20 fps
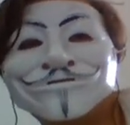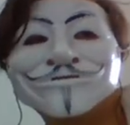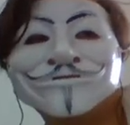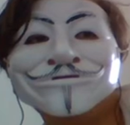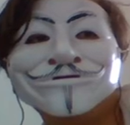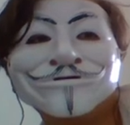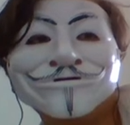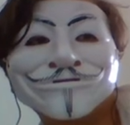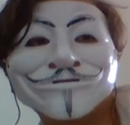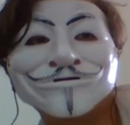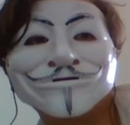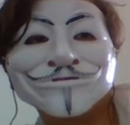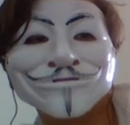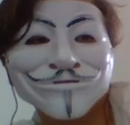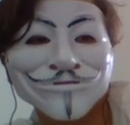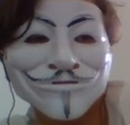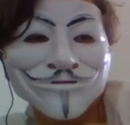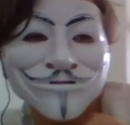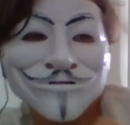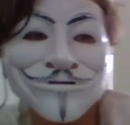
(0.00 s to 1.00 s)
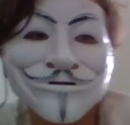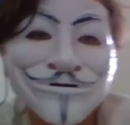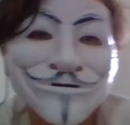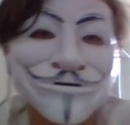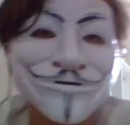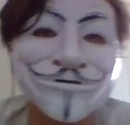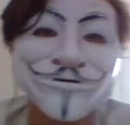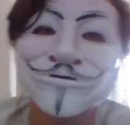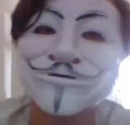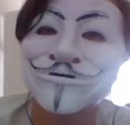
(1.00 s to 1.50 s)
3000
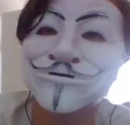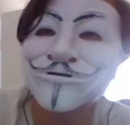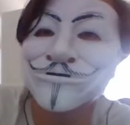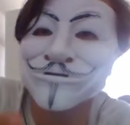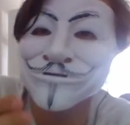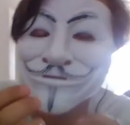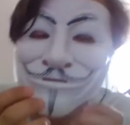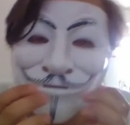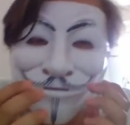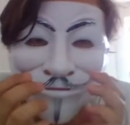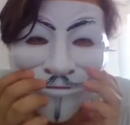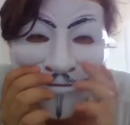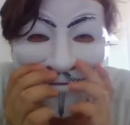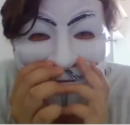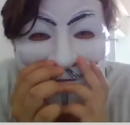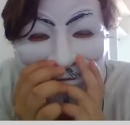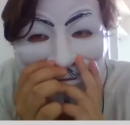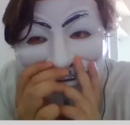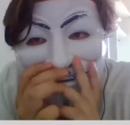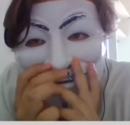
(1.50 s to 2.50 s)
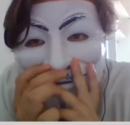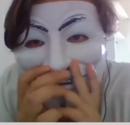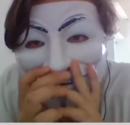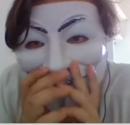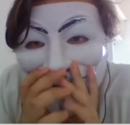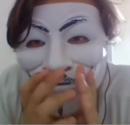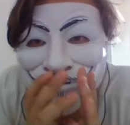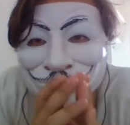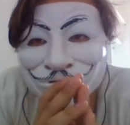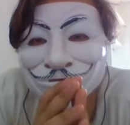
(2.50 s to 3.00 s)
elo tactical
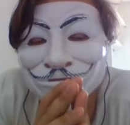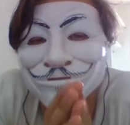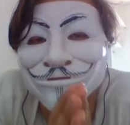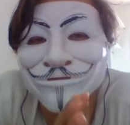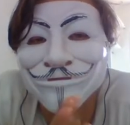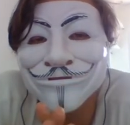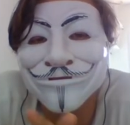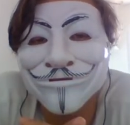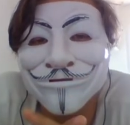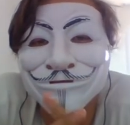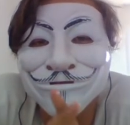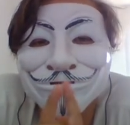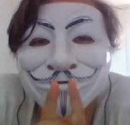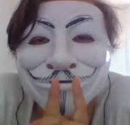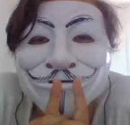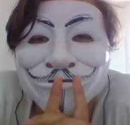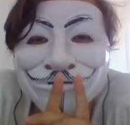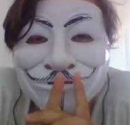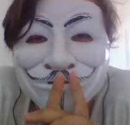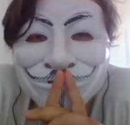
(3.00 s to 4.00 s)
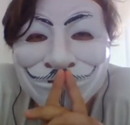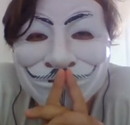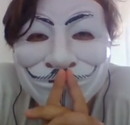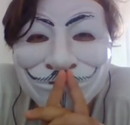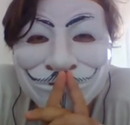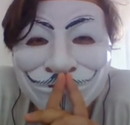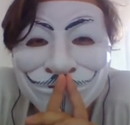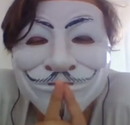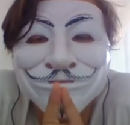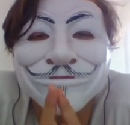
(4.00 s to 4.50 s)
line,
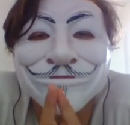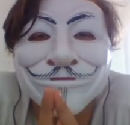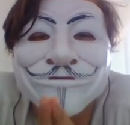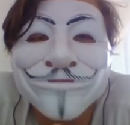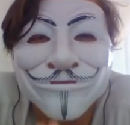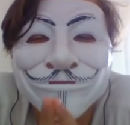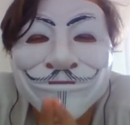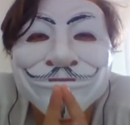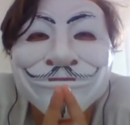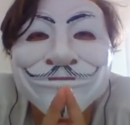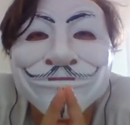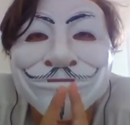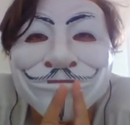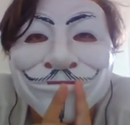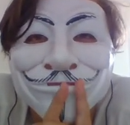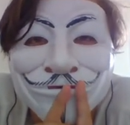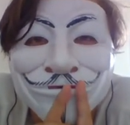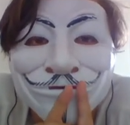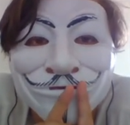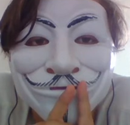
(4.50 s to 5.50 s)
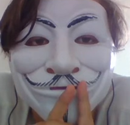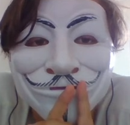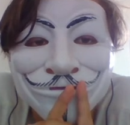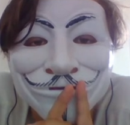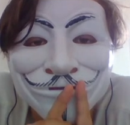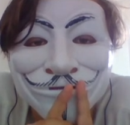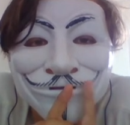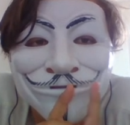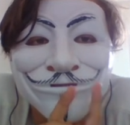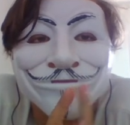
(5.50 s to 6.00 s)
and I'm just going to show the
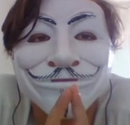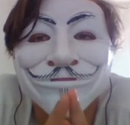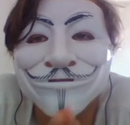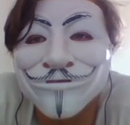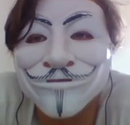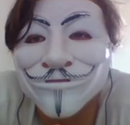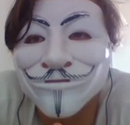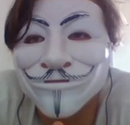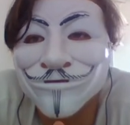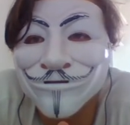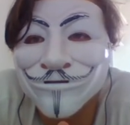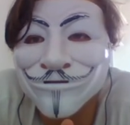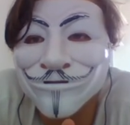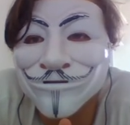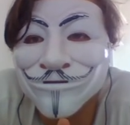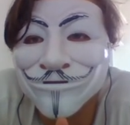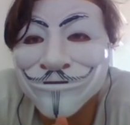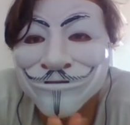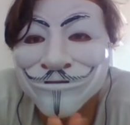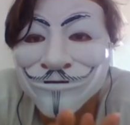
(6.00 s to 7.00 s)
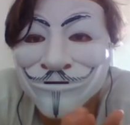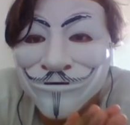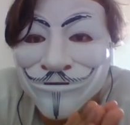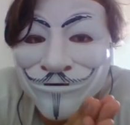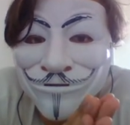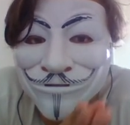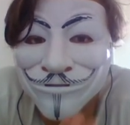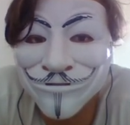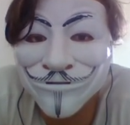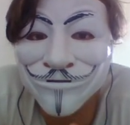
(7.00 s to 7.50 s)
position to my friends, and I
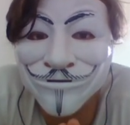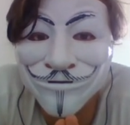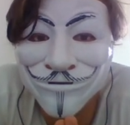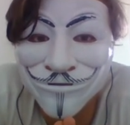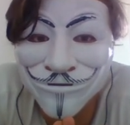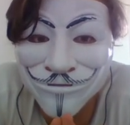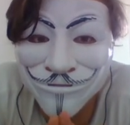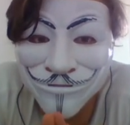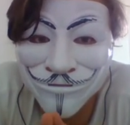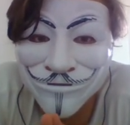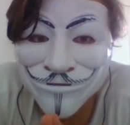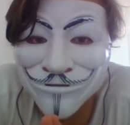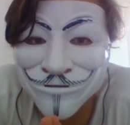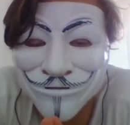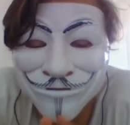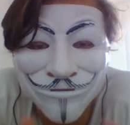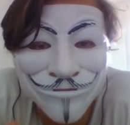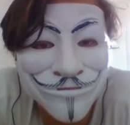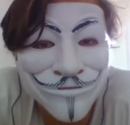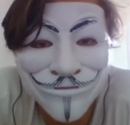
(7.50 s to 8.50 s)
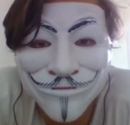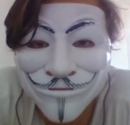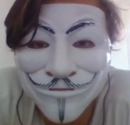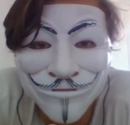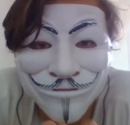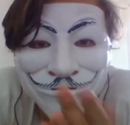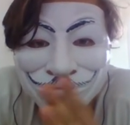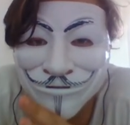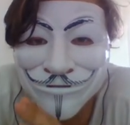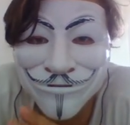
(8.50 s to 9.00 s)
will see if they are
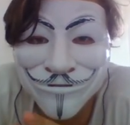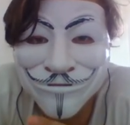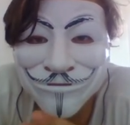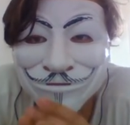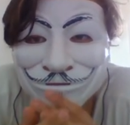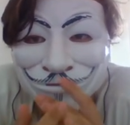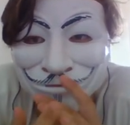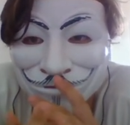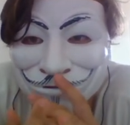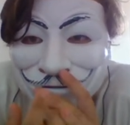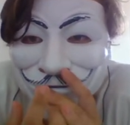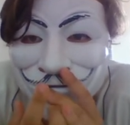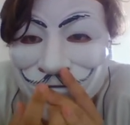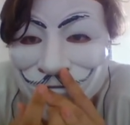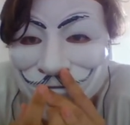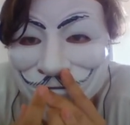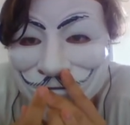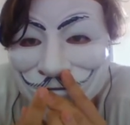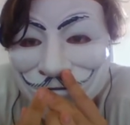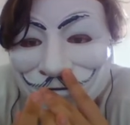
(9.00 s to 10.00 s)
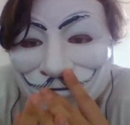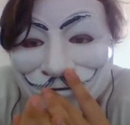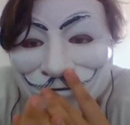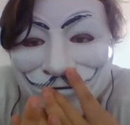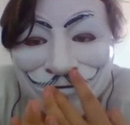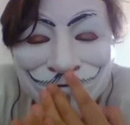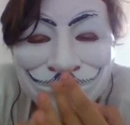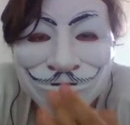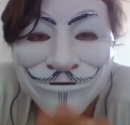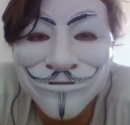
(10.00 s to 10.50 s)
finding the solution.
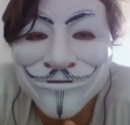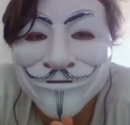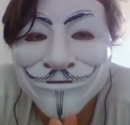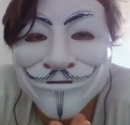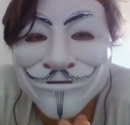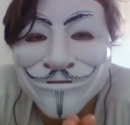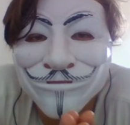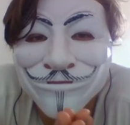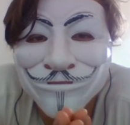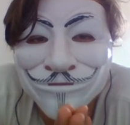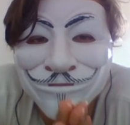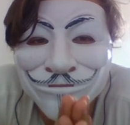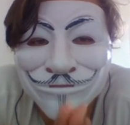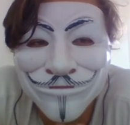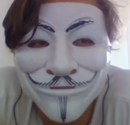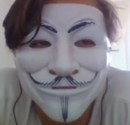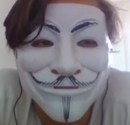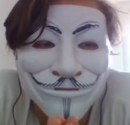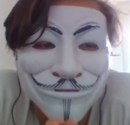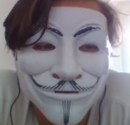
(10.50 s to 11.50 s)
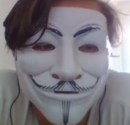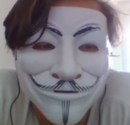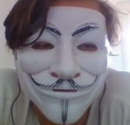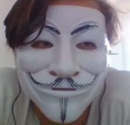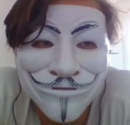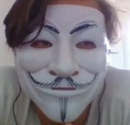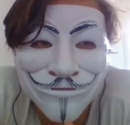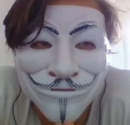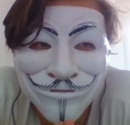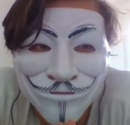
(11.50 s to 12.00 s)
Actually, I'm going to show you
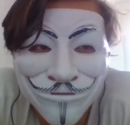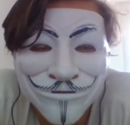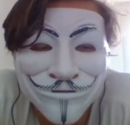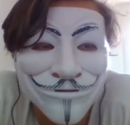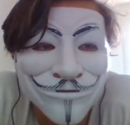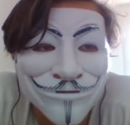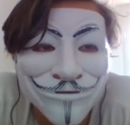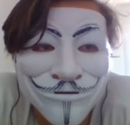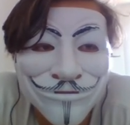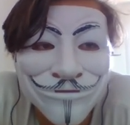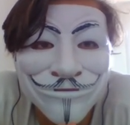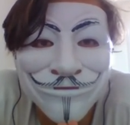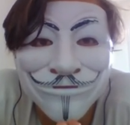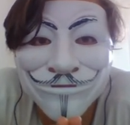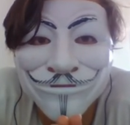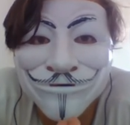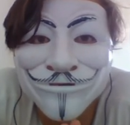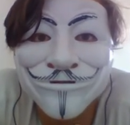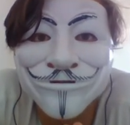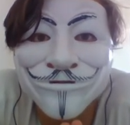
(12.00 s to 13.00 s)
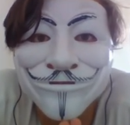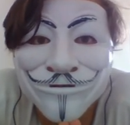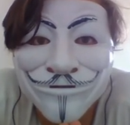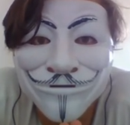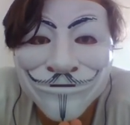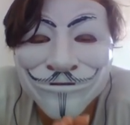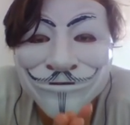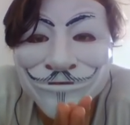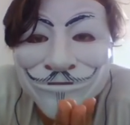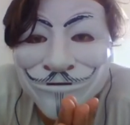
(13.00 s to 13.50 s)
right now, so pause the
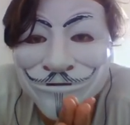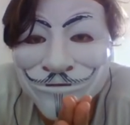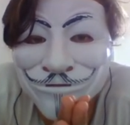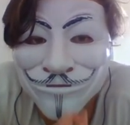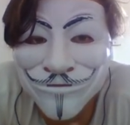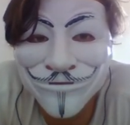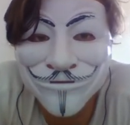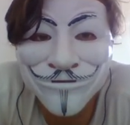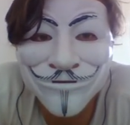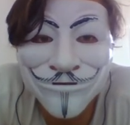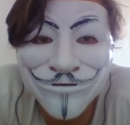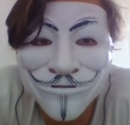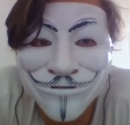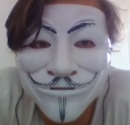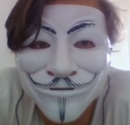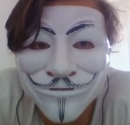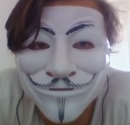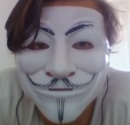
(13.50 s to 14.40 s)
video and try to think.